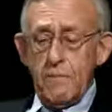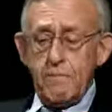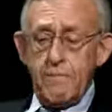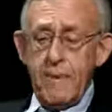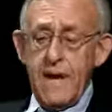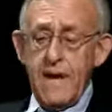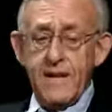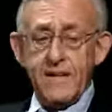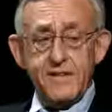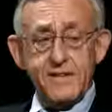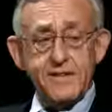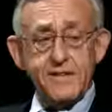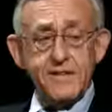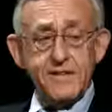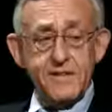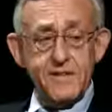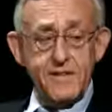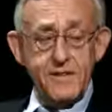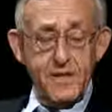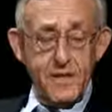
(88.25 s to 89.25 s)

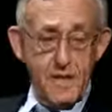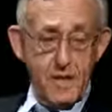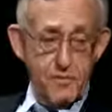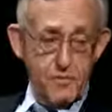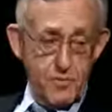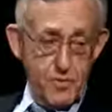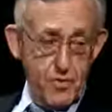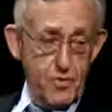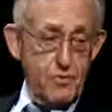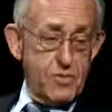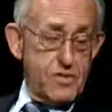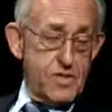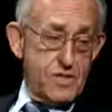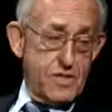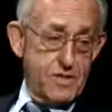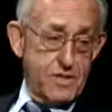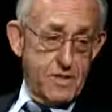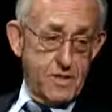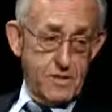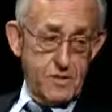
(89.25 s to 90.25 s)
pattern a
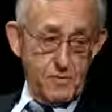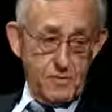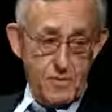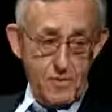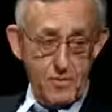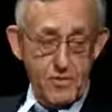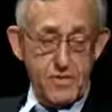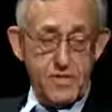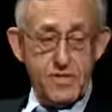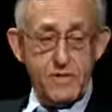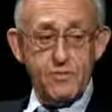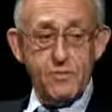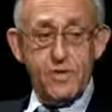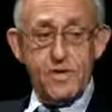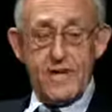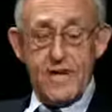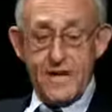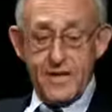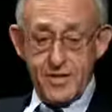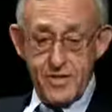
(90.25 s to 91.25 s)
protein, and the protein
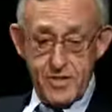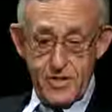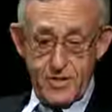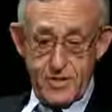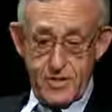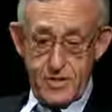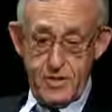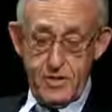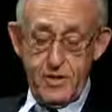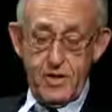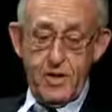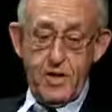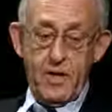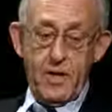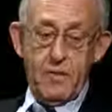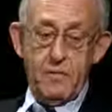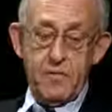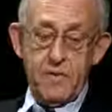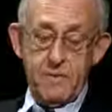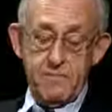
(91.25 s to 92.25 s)
will actually
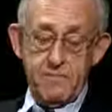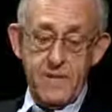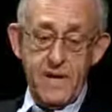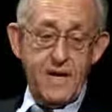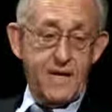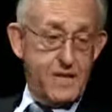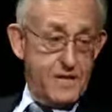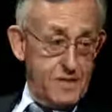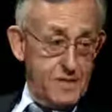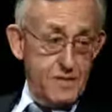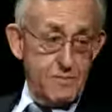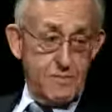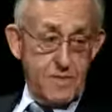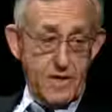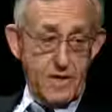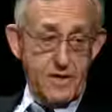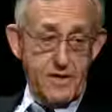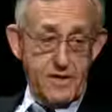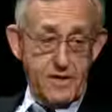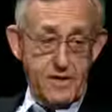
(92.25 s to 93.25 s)
be made in the
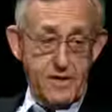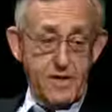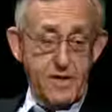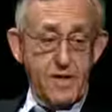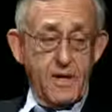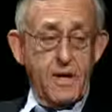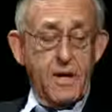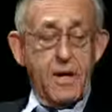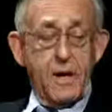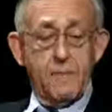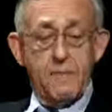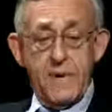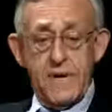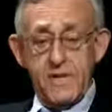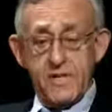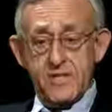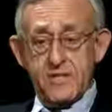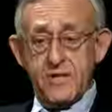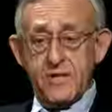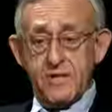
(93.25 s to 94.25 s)
body
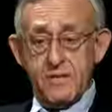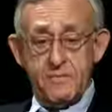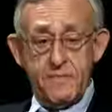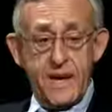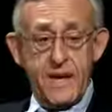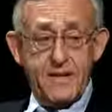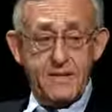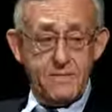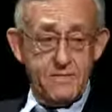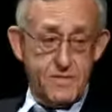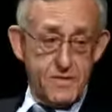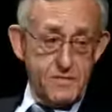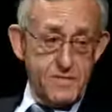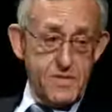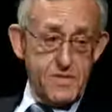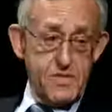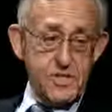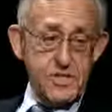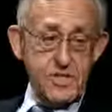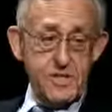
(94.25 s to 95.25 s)
based on the pattern from
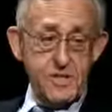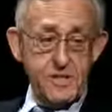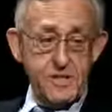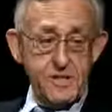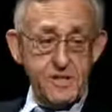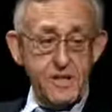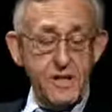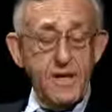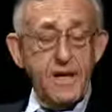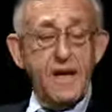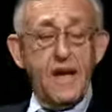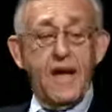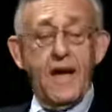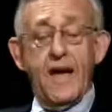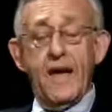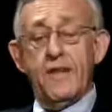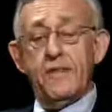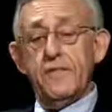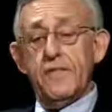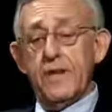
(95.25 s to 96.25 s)
the gene,
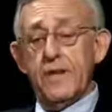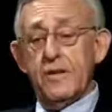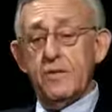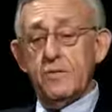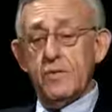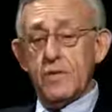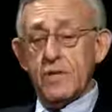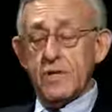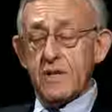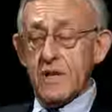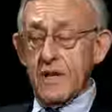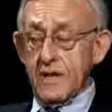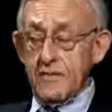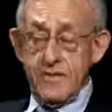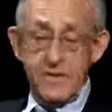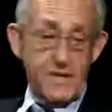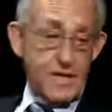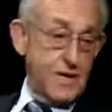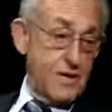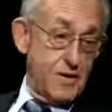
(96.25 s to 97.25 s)
and then will
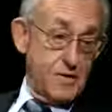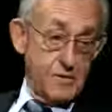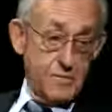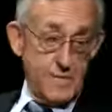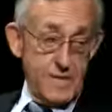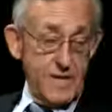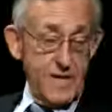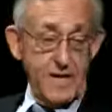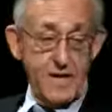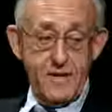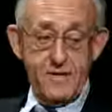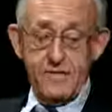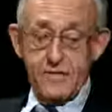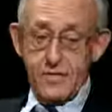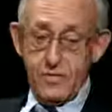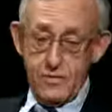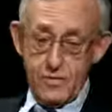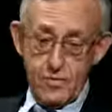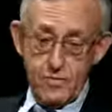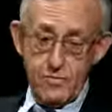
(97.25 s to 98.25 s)
govern how you behave.
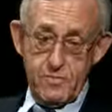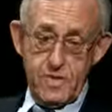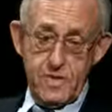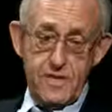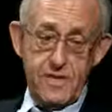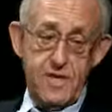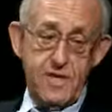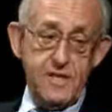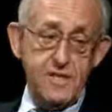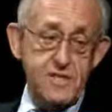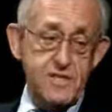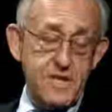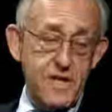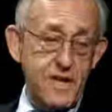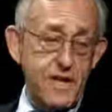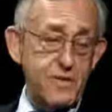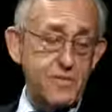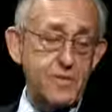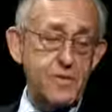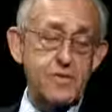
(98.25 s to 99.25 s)
So it could be an
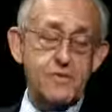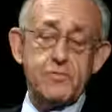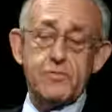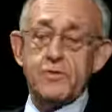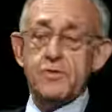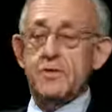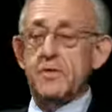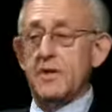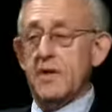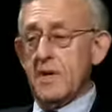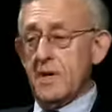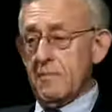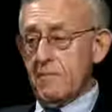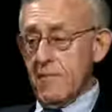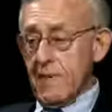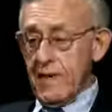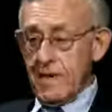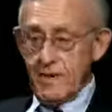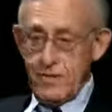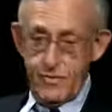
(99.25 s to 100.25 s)
enzyme which would
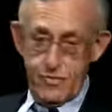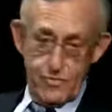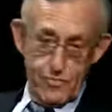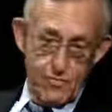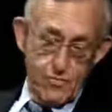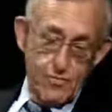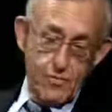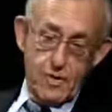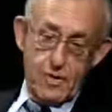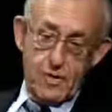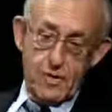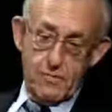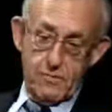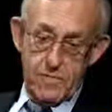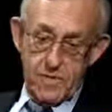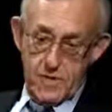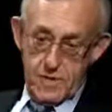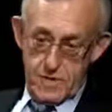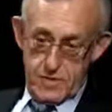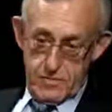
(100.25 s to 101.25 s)
make you
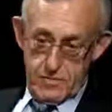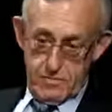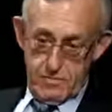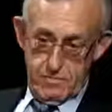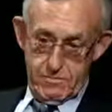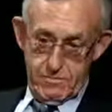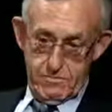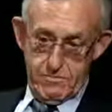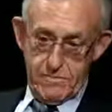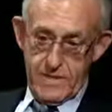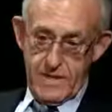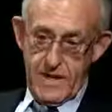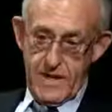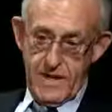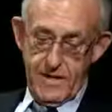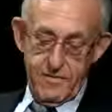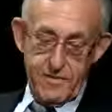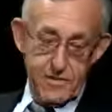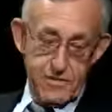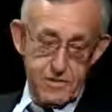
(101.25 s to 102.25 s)

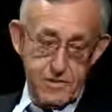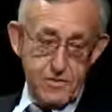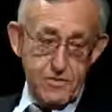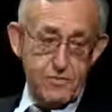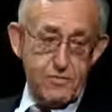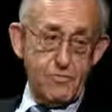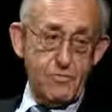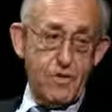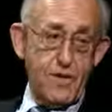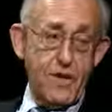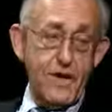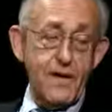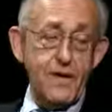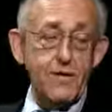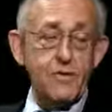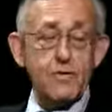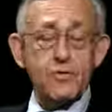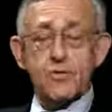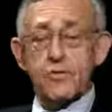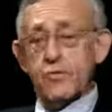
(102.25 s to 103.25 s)
behave in a certain way,
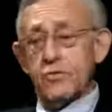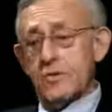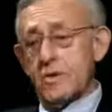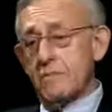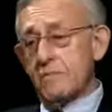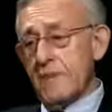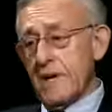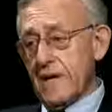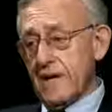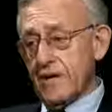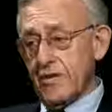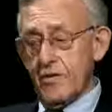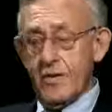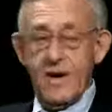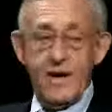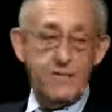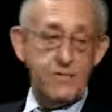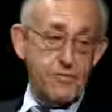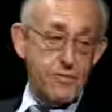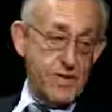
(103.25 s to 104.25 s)
or could make you
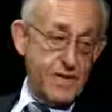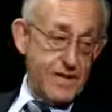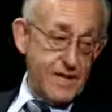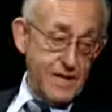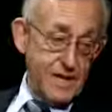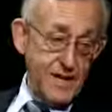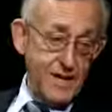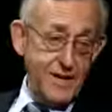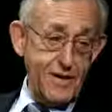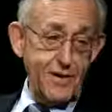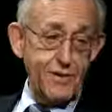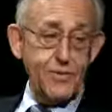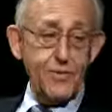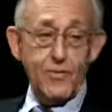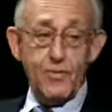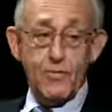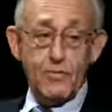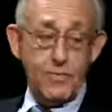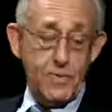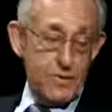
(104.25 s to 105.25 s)
have red hair,
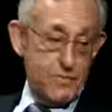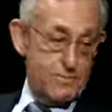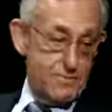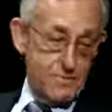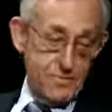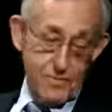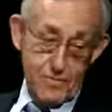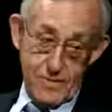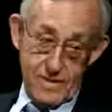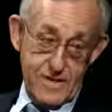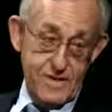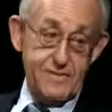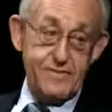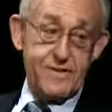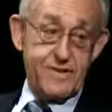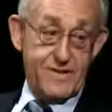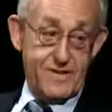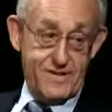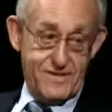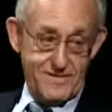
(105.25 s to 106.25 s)
or
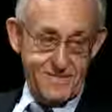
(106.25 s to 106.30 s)
whatever.